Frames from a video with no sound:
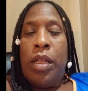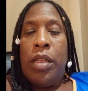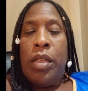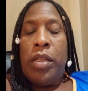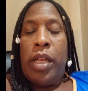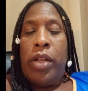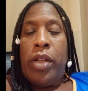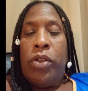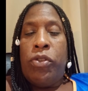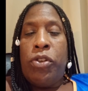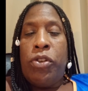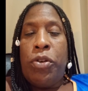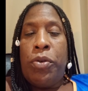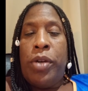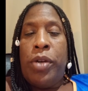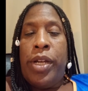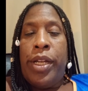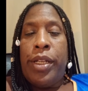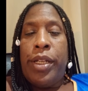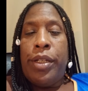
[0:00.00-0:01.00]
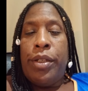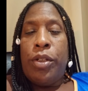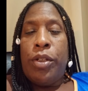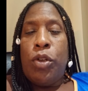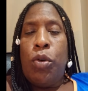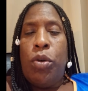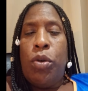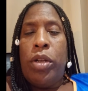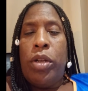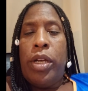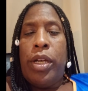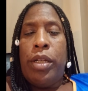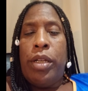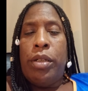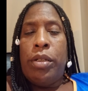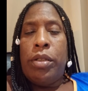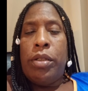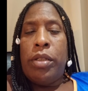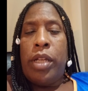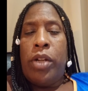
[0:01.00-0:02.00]
that is correct. Kuda,
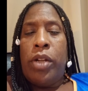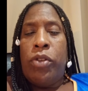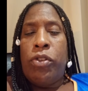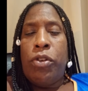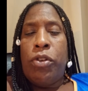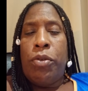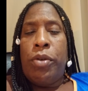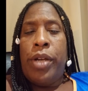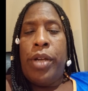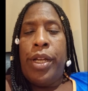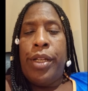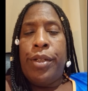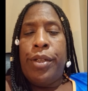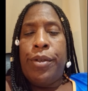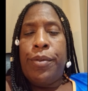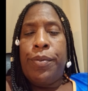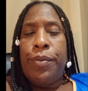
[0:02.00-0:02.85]
that is correct.